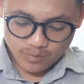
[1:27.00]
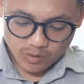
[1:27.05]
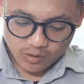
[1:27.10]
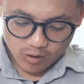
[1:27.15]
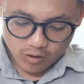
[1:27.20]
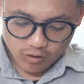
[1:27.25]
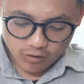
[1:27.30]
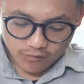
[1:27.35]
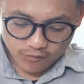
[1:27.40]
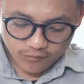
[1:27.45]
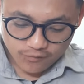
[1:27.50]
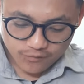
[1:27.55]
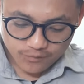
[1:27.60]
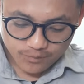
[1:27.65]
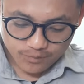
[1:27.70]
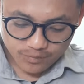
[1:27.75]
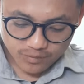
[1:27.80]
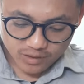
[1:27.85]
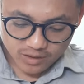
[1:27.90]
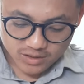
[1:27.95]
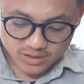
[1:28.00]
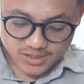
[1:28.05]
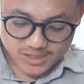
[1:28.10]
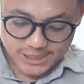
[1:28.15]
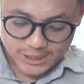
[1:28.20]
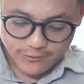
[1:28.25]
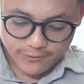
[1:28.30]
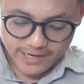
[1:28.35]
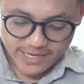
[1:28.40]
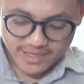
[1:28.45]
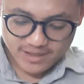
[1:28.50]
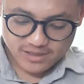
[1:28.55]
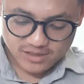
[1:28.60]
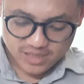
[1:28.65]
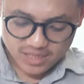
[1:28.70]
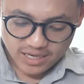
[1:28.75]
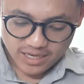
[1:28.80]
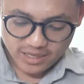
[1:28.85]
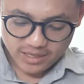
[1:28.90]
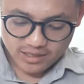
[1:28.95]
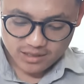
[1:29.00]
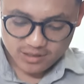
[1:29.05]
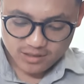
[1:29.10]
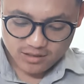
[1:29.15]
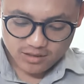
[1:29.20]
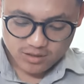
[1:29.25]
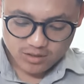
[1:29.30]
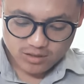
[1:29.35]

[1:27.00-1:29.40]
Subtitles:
of twin